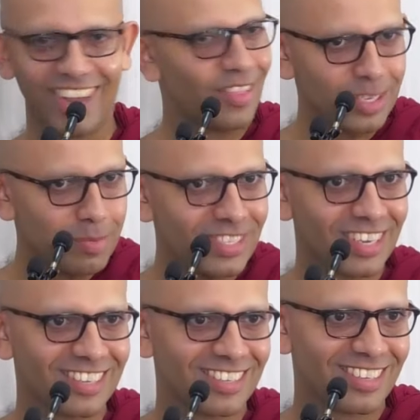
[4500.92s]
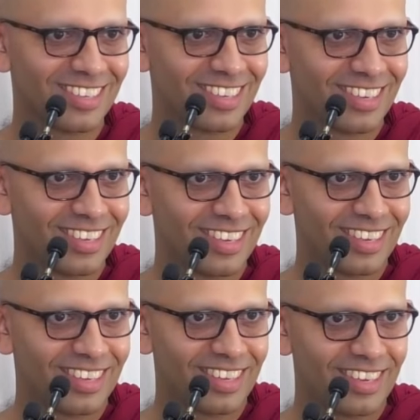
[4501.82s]
nothing's missing.
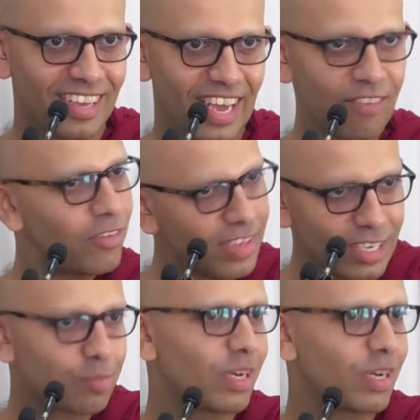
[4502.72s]
Everything is